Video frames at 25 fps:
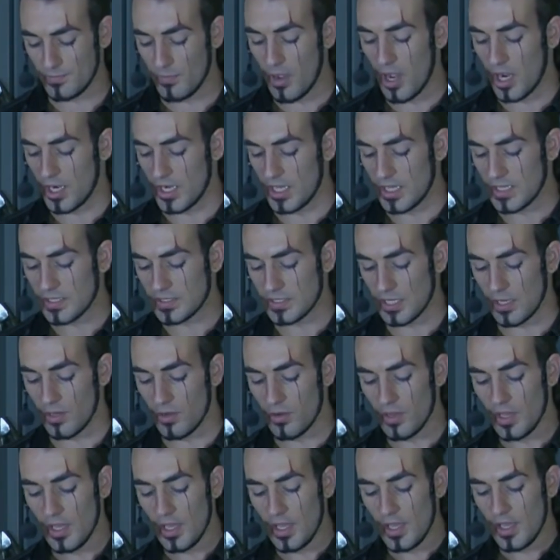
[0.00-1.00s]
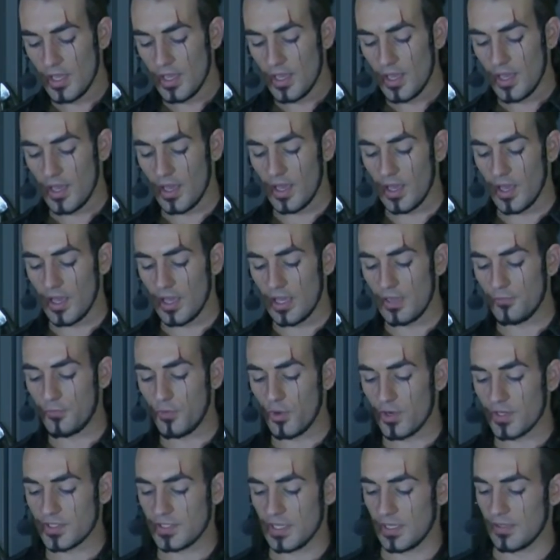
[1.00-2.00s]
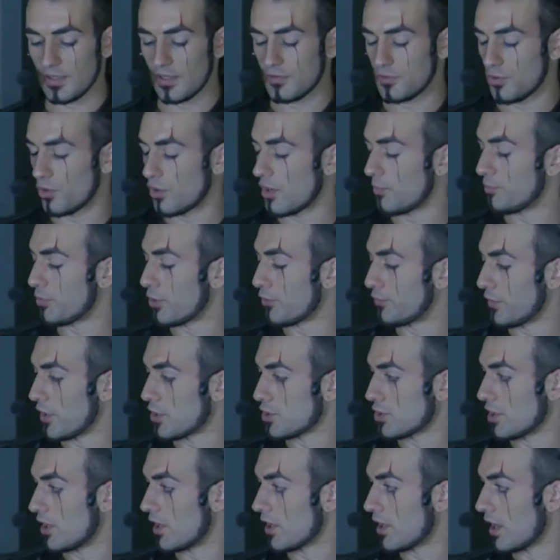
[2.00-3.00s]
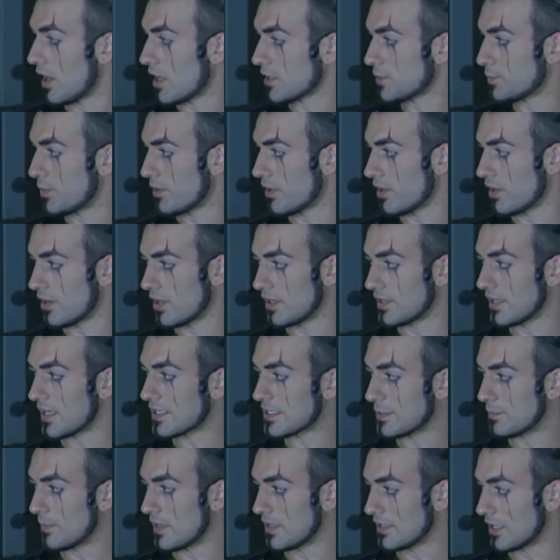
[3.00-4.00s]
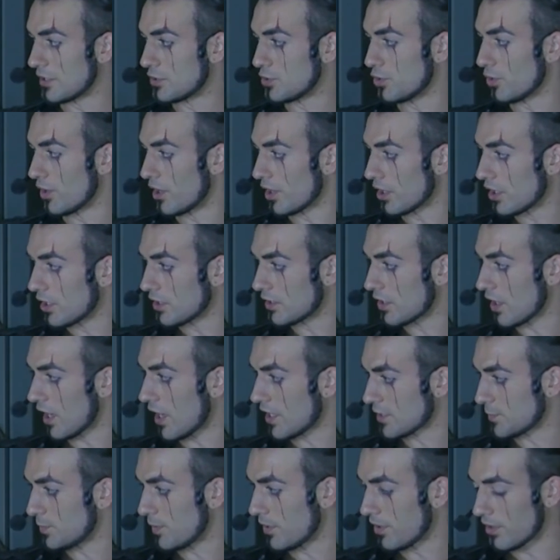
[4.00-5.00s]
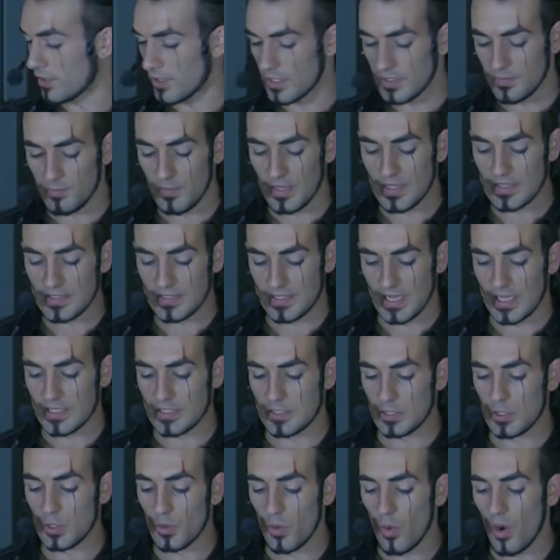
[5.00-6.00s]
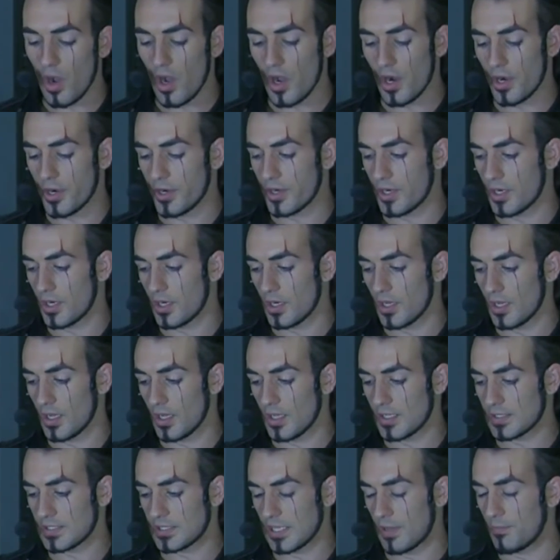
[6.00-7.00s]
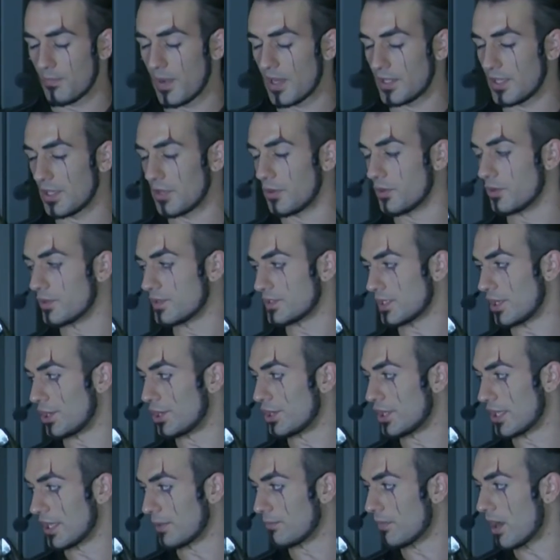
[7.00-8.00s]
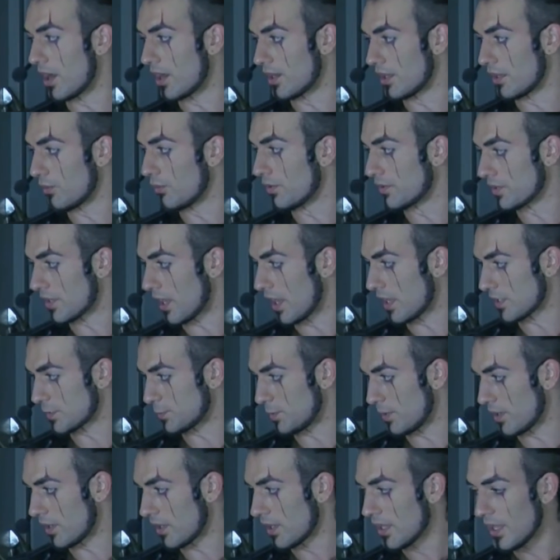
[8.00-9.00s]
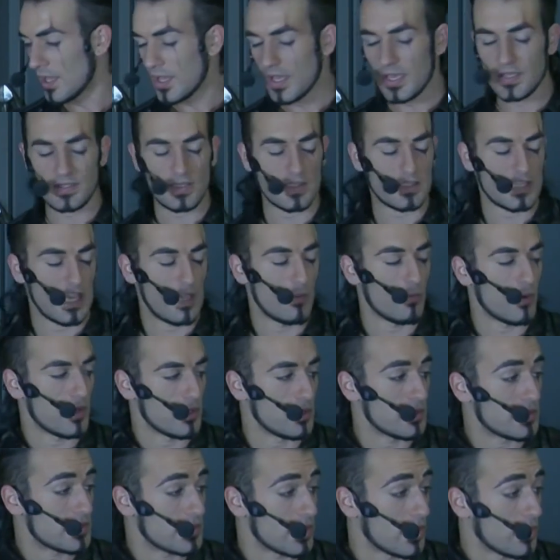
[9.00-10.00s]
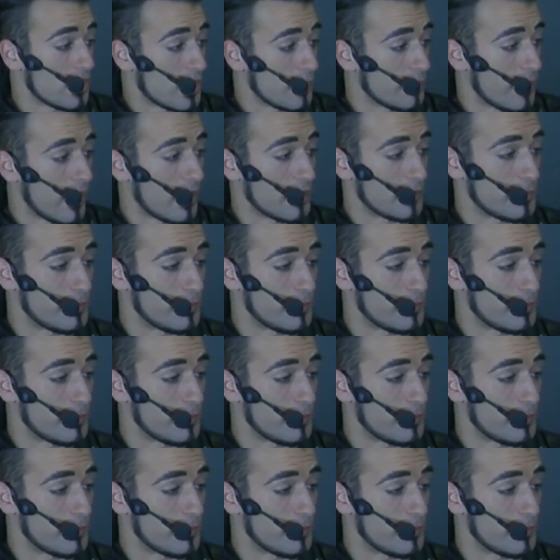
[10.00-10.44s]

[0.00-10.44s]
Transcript: money. So if you're saying that you're a professional cosplayer, it doesn't mean that you are a good cosplayer. It means that you are somebody who is earning money with cosplay. It's the same when you talk about